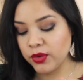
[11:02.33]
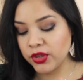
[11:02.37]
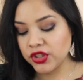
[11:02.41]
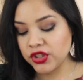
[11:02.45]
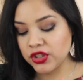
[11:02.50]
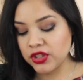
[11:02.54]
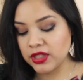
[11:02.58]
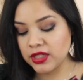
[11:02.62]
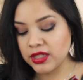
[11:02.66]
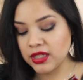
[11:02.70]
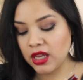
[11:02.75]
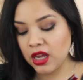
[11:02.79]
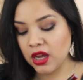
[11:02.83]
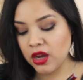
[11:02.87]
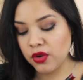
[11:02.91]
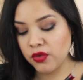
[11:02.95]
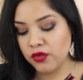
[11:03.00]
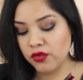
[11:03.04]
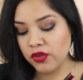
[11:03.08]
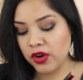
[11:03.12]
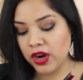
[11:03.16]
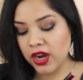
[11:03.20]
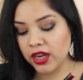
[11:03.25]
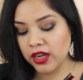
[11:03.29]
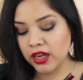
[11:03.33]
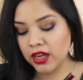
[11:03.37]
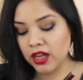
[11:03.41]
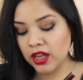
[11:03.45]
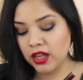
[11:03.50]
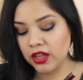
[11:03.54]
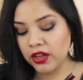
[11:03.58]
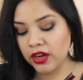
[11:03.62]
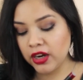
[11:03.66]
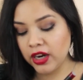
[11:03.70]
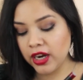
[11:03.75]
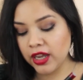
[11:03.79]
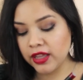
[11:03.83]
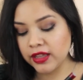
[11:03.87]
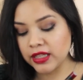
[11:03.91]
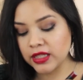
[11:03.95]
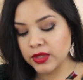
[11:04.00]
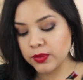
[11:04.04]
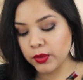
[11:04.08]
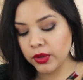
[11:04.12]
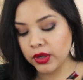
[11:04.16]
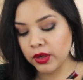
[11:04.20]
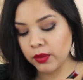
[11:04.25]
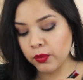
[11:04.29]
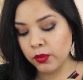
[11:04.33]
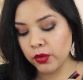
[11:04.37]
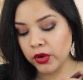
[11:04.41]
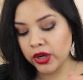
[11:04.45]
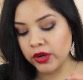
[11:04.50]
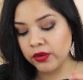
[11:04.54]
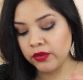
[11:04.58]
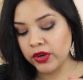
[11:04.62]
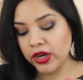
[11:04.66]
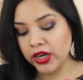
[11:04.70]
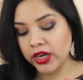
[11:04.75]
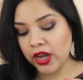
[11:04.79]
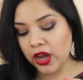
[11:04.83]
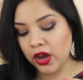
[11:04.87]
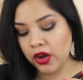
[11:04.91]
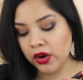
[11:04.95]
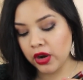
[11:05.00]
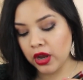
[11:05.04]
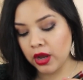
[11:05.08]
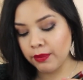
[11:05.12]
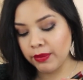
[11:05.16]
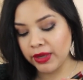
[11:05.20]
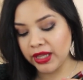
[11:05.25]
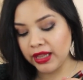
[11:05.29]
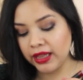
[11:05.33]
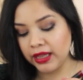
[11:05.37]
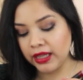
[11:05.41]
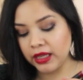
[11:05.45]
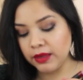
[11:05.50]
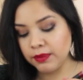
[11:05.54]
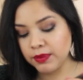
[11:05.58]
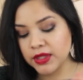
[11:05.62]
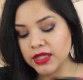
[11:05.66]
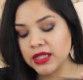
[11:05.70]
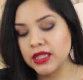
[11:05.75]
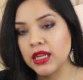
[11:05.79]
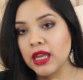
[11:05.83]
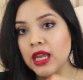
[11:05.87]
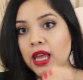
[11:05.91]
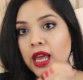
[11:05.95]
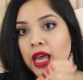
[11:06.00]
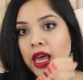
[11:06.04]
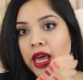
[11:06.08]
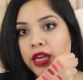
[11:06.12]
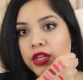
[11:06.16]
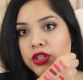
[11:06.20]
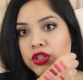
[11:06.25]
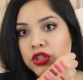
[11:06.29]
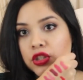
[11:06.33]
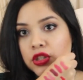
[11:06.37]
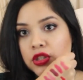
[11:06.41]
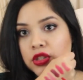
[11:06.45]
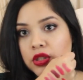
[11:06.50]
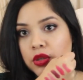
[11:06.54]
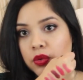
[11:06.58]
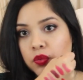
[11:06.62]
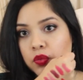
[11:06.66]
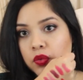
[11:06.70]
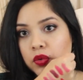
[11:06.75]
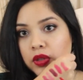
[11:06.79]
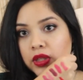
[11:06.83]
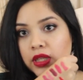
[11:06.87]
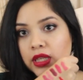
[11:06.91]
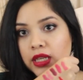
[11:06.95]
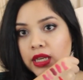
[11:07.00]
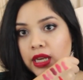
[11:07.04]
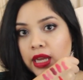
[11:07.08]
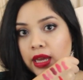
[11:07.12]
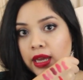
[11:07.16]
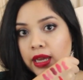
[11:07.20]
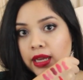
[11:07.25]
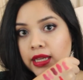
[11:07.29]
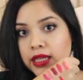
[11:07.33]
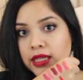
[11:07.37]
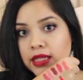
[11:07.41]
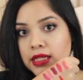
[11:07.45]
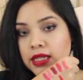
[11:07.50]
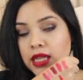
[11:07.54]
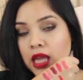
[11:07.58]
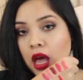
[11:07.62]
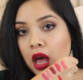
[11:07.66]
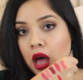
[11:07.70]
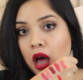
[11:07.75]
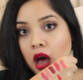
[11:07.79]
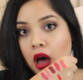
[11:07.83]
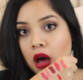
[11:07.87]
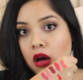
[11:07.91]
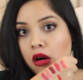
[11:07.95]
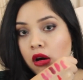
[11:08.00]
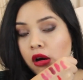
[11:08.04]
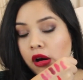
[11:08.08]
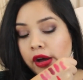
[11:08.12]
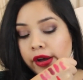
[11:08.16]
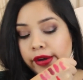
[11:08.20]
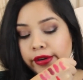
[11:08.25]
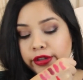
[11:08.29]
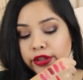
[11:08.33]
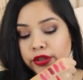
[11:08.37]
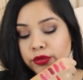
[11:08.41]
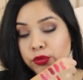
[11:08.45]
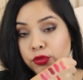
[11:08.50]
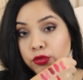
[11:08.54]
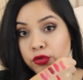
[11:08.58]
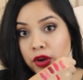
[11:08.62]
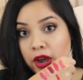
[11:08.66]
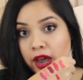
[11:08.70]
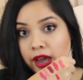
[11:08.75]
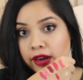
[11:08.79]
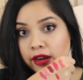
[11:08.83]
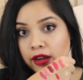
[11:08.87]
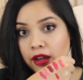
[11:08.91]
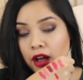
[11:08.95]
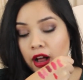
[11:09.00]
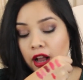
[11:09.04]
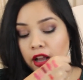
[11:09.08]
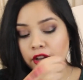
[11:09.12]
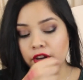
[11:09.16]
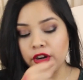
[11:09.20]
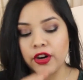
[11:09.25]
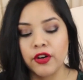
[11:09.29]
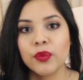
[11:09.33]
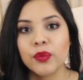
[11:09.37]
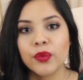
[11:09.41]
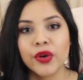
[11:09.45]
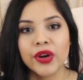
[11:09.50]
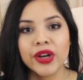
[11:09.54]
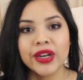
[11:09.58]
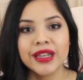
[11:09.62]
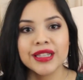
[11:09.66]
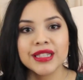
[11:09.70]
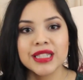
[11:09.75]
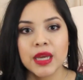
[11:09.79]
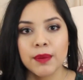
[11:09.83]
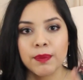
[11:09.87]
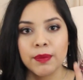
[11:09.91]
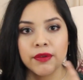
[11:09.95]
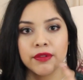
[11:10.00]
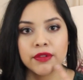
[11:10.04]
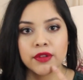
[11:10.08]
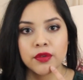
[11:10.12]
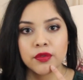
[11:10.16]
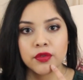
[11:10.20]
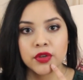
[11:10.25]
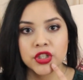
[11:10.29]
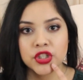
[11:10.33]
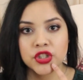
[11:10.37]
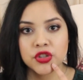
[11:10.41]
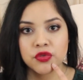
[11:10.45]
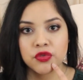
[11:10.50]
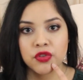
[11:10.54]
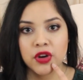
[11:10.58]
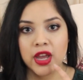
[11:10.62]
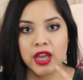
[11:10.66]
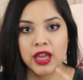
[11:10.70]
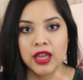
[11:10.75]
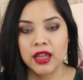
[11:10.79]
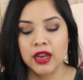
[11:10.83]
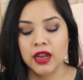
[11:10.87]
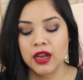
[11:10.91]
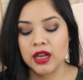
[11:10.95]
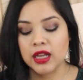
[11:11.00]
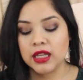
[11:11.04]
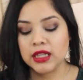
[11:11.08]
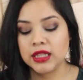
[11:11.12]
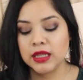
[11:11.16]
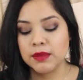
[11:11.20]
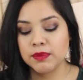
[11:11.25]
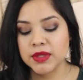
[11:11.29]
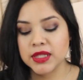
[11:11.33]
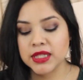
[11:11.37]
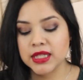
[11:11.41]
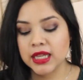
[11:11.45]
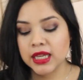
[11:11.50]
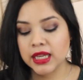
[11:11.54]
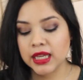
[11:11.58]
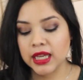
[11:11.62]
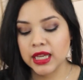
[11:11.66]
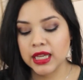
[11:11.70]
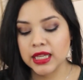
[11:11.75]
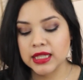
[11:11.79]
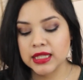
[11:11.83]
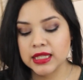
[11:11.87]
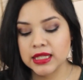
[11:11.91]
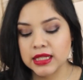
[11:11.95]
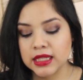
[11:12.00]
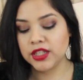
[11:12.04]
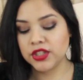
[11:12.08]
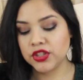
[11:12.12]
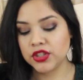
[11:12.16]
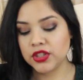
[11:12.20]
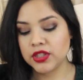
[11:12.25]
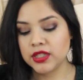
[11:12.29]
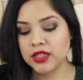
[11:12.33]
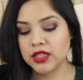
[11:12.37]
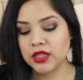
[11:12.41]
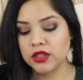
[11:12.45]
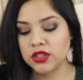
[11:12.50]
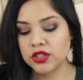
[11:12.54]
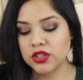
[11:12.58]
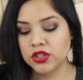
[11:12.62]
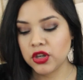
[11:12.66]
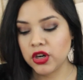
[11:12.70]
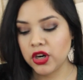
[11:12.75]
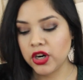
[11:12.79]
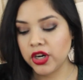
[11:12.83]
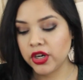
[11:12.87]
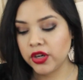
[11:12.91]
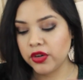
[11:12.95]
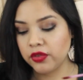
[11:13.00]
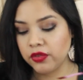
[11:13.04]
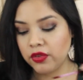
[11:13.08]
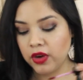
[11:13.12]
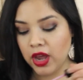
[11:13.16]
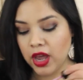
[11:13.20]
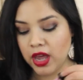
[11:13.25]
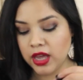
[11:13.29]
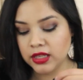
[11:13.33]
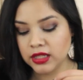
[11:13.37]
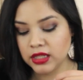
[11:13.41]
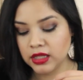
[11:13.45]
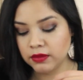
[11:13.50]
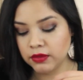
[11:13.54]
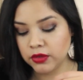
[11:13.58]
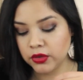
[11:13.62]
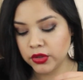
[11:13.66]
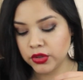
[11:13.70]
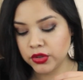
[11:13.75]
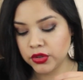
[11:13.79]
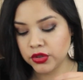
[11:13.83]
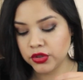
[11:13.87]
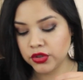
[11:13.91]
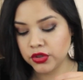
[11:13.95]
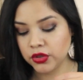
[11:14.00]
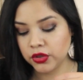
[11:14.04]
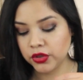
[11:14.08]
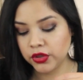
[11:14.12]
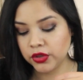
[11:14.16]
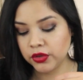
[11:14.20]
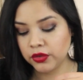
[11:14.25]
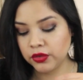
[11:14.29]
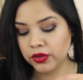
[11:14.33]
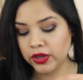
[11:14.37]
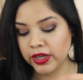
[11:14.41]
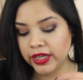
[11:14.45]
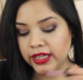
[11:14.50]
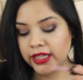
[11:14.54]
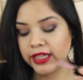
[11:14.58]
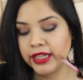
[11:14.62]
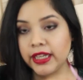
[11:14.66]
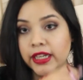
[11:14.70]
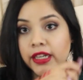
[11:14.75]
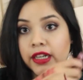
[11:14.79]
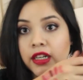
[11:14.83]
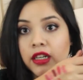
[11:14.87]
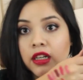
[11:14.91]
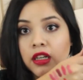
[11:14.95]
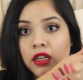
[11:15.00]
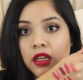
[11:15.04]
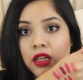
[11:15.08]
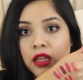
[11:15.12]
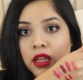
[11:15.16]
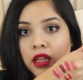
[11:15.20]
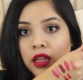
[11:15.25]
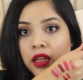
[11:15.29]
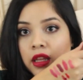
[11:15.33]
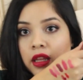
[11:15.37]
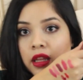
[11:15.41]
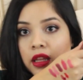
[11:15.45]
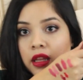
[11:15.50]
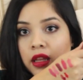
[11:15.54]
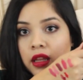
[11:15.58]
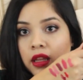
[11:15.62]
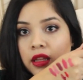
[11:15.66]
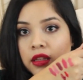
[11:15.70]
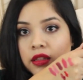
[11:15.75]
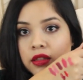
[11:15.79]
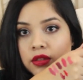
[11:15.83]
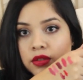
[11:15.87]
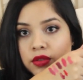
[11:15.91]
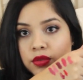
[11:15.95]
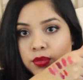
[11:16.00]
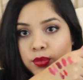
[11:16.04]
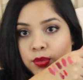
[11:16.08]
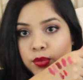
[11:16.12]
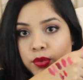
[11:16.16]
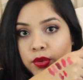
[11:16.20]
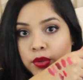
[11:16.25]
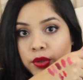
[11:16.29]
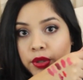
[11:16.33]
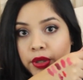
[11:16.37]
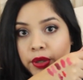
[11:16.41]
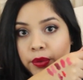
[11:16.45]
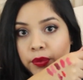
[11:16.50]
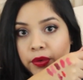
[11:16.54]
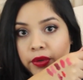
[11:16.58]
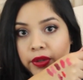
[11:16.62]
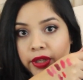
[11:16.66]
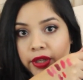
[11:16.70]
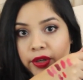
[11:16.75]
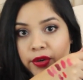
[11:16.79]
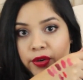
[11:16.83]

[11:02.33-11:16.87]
which is a red color and it's what I'm wearing right now on my lips and it's just a really nice uh, red color. I'm wearing on top of the Rich Red uh, lipstick is it's just a dark red so I'm going to show you right here. It's really, really